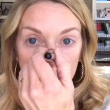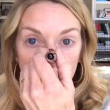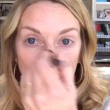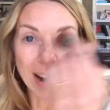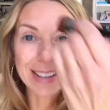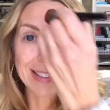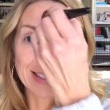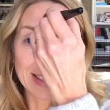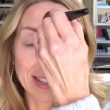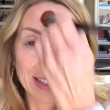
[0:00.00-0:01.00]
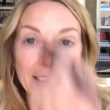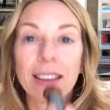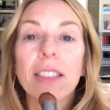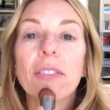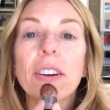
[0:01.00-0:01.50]
press
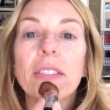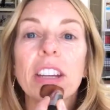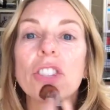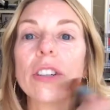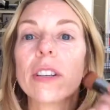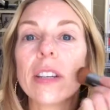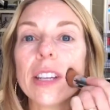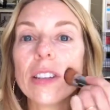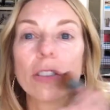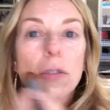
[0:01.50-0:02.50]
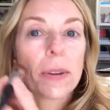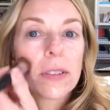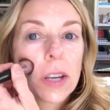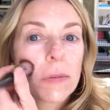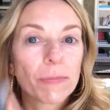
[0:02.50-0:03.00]
the foundation into my
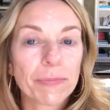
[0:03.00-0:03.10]
skin.